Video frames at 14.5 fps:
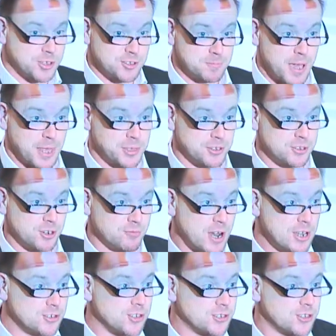this method to
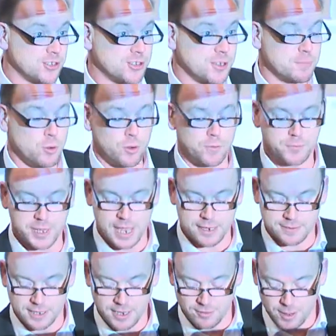register support for the
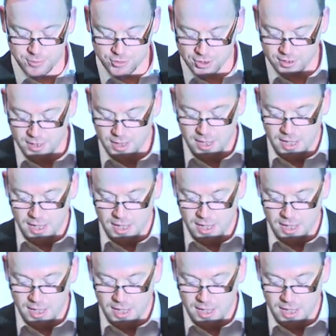anti corruption